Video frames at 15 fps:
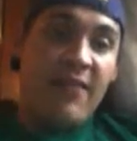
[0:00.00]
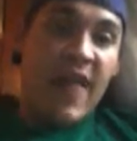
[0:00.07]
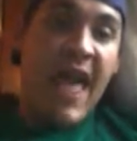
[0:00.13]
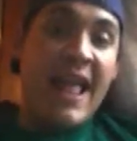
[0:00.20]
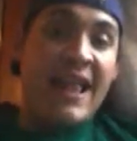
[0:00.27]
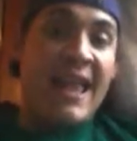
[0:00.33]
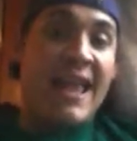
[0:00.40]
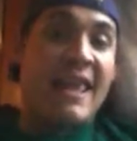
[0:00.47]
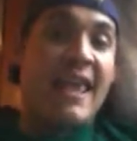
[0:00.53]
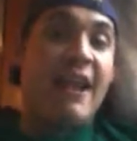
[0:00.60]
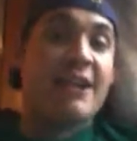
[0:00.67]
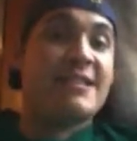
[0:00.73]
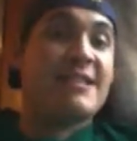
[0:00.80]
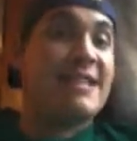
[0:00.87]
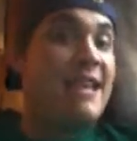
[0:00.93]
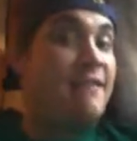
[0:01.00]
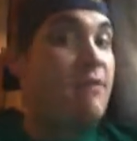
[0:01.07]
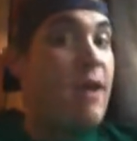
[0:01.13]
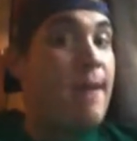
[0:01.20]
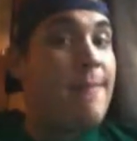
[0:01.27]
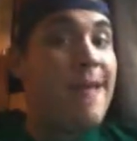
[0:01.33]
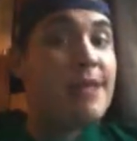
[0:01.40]
That I can guarantee.
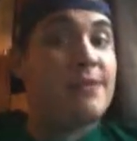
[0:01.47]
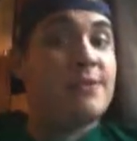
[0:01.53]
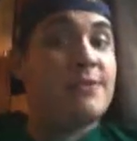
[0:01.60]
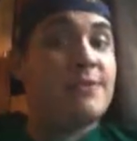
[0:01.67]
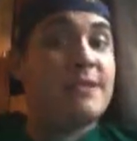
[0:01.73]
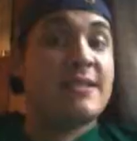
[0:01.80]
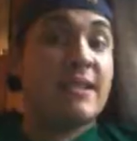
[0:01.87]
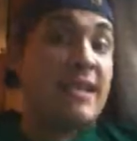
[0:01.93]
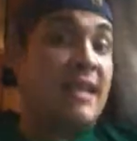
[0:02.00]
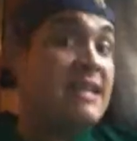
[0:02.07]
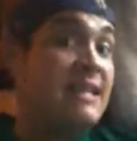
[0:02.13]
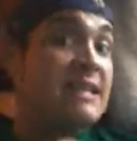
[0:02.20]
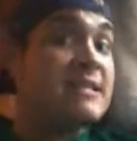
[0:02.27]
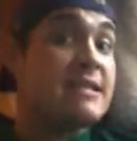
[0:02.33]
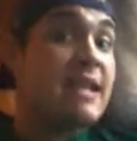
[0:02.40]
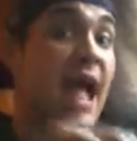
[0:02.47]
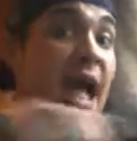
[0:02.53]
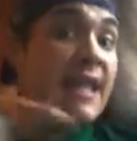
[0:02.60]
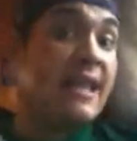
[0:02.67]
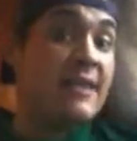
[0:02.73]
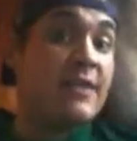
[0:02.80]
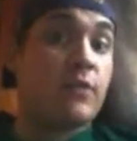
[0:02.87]
If Ryback loses and he does
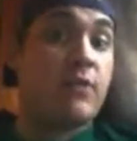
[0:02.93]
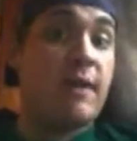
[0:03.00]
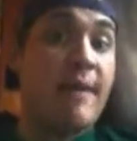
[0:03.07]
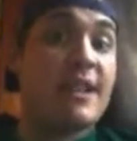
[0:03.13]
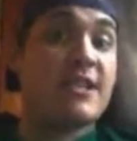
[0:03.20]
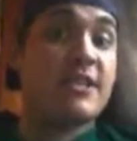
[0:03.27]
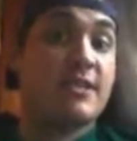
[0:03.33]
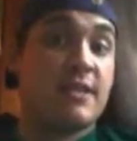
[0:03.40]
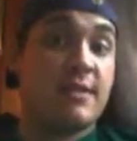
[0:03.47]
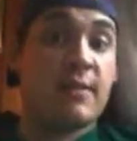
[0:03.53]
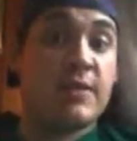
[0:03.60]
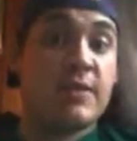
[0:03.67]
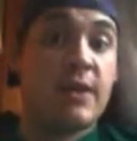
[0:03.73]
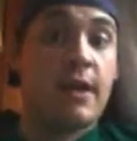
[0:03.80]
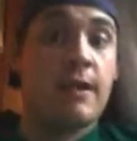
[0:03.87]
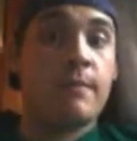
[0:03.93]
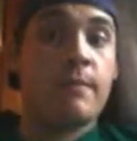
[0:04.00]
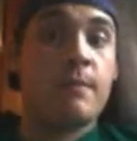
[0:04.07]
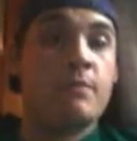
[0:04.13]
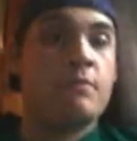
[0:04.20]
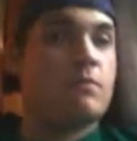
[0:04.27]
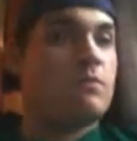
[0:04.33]
not get the rematch at
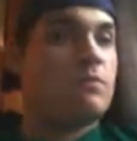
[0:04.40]
SummerSlam,